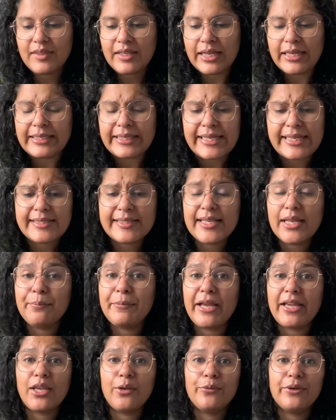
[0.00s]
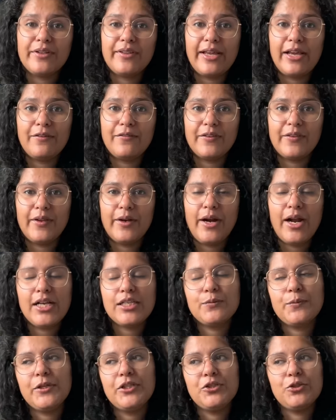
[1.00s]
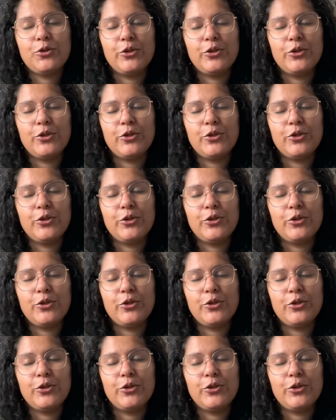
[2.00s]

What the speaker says: And Casey and Becky were there with their husband,